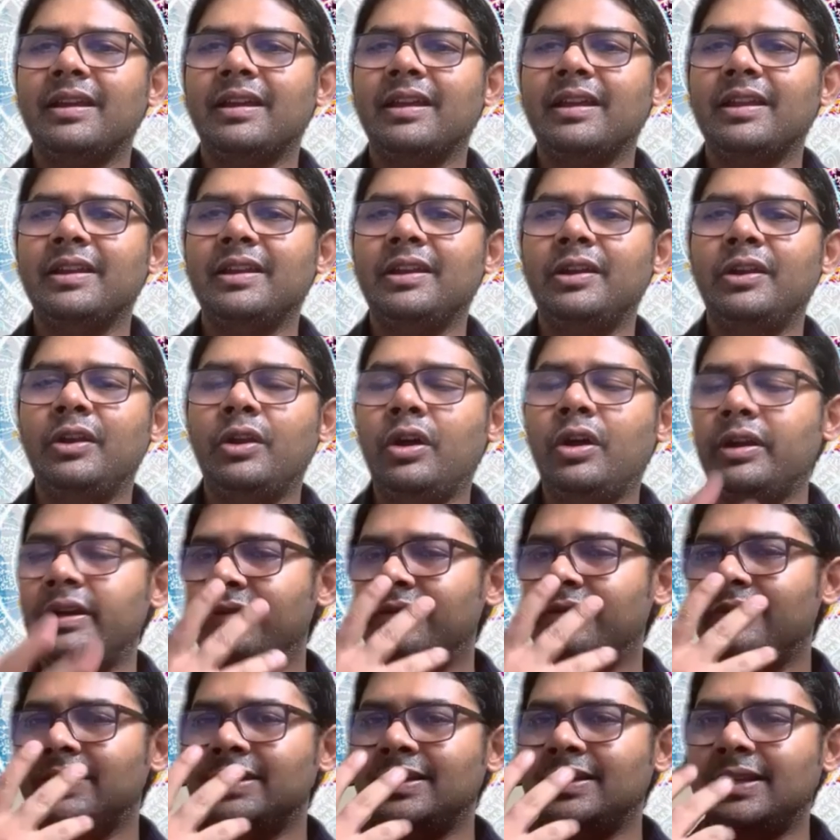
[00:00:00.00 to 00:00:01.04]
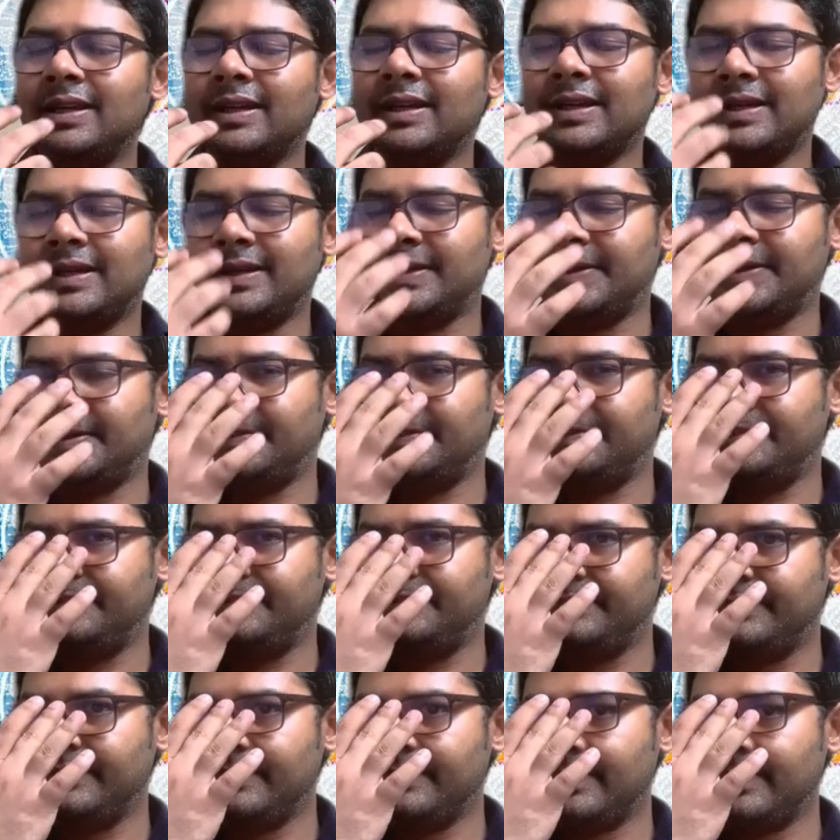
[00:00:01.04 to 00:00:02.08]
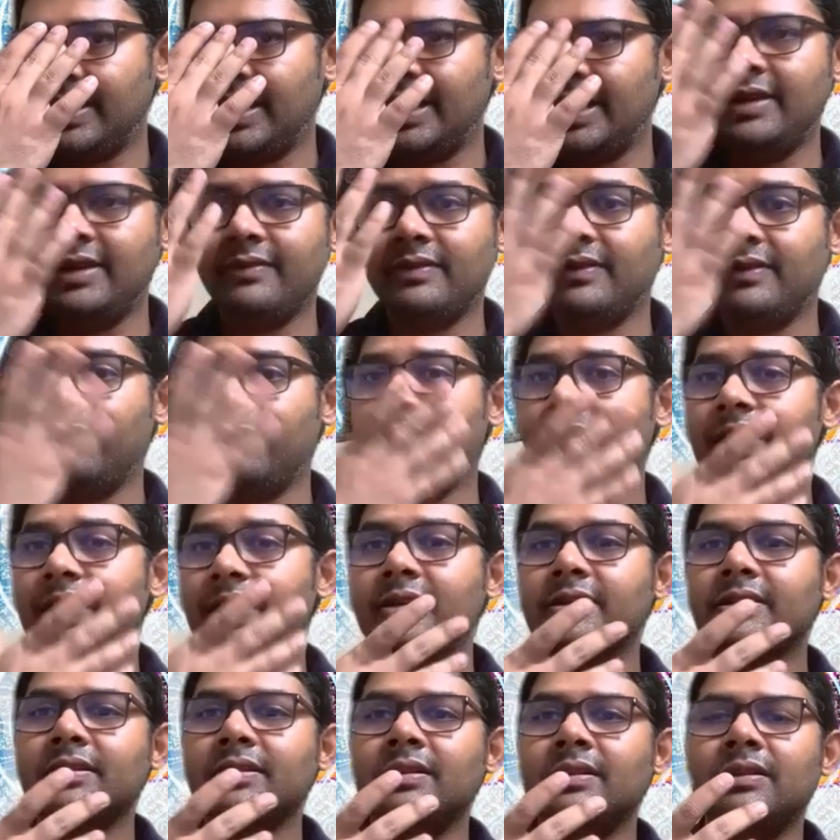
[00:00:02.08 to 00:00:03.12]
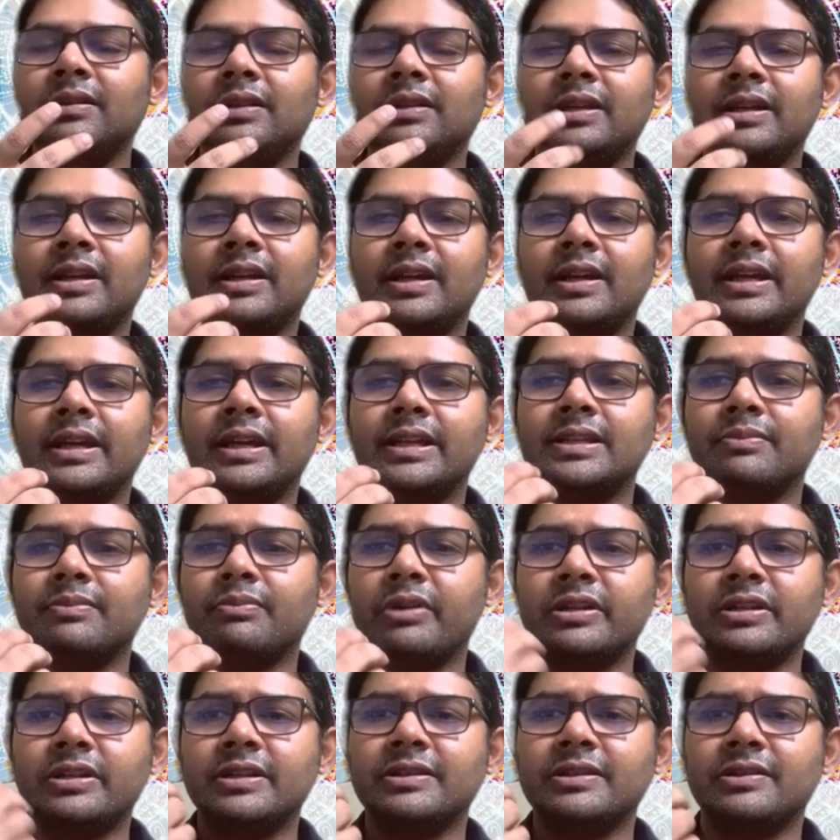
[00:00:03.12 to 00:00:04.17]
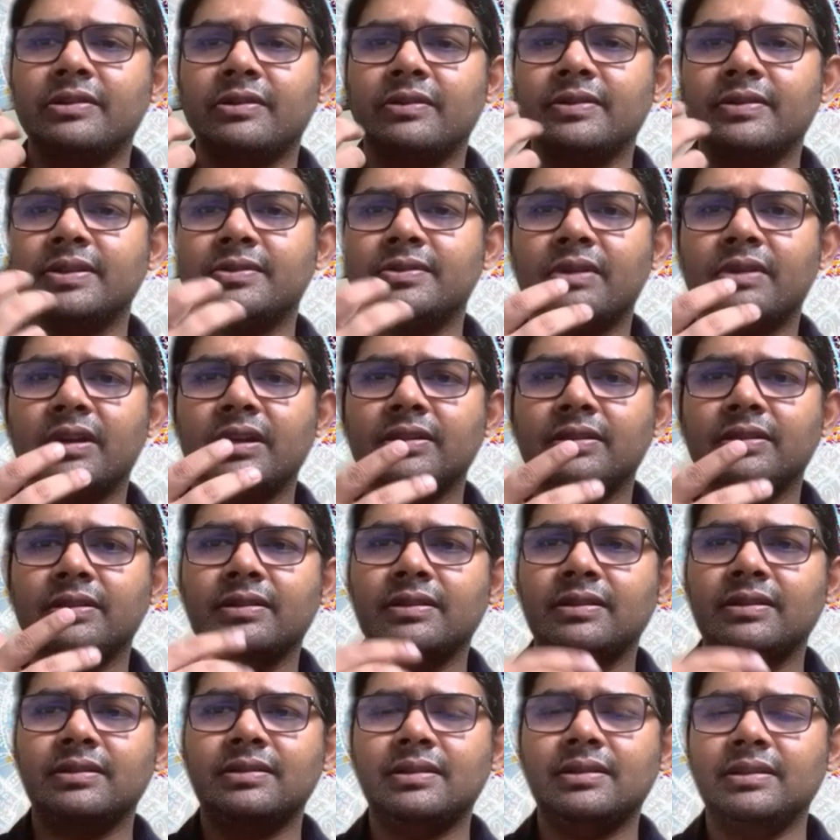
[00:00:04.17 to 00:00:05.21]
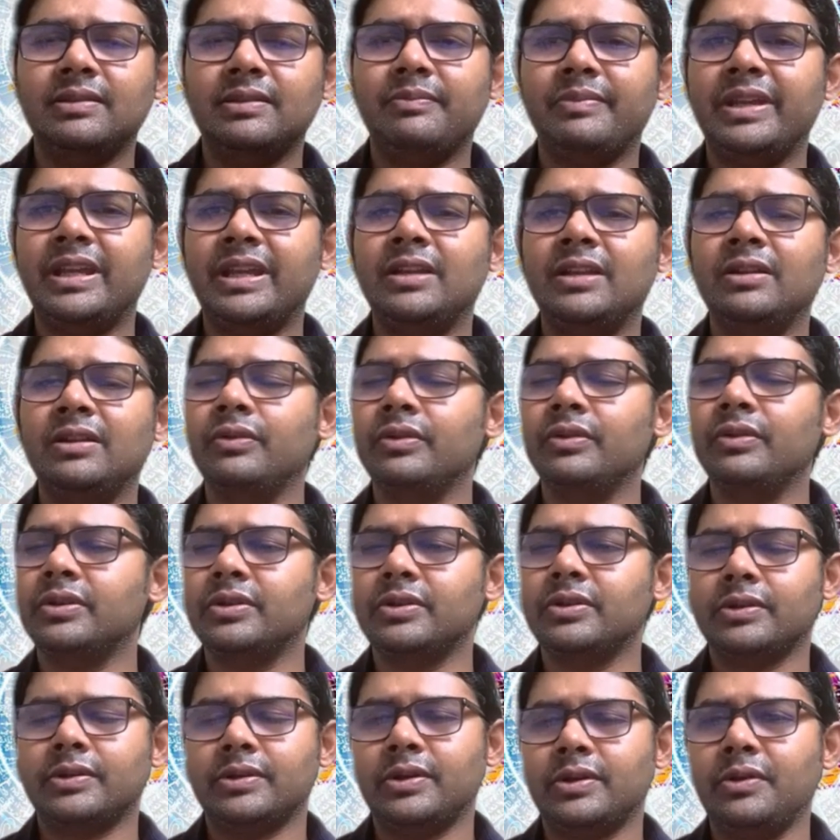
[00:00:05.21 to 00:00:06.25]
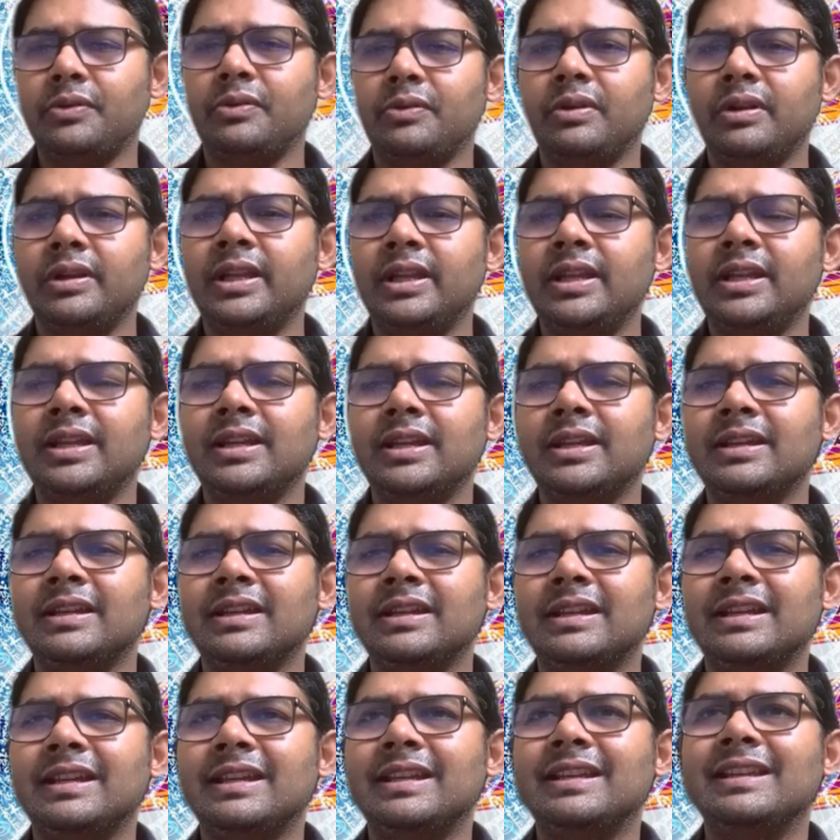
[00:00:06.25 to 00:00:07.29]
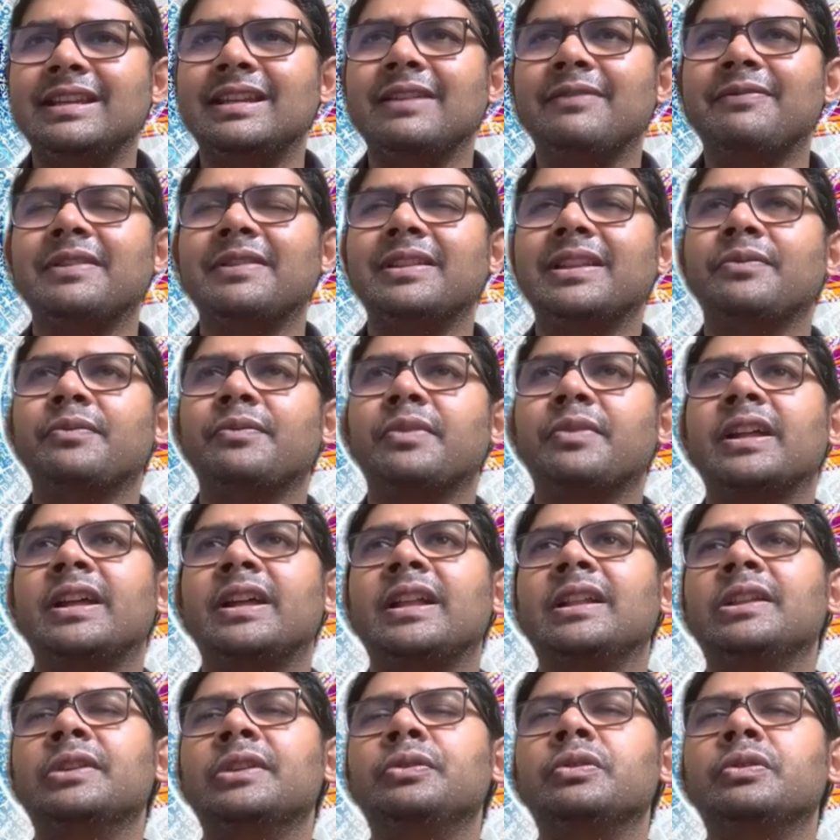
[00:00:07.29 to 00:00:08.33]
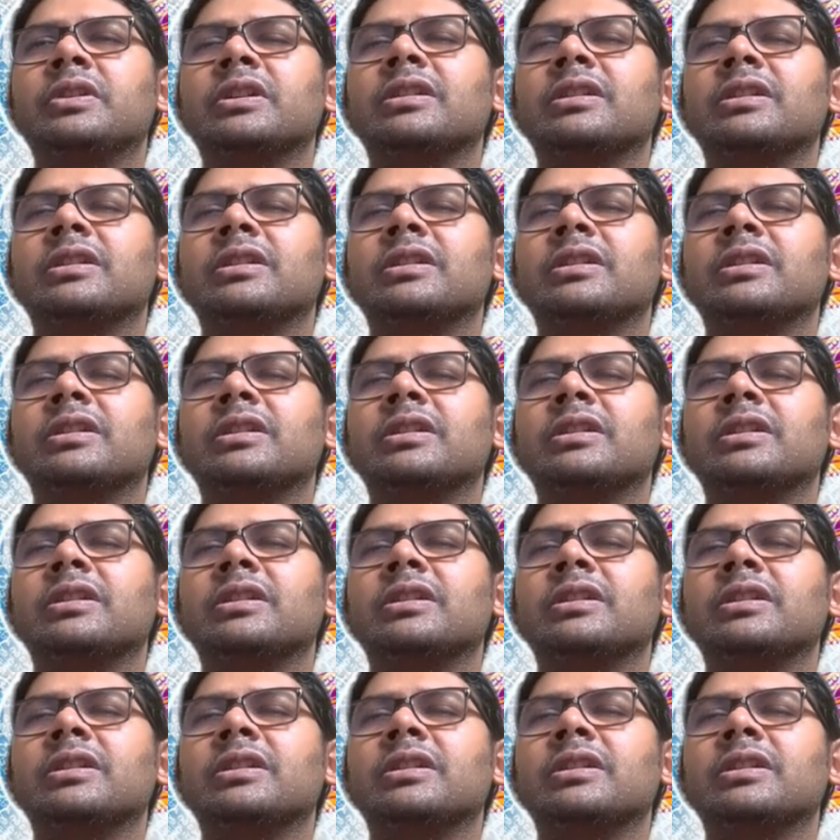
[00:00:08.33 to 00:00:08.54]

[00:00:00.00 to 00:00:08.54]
not even any of the facial expressions or structures. So the being looked totally different than what I look,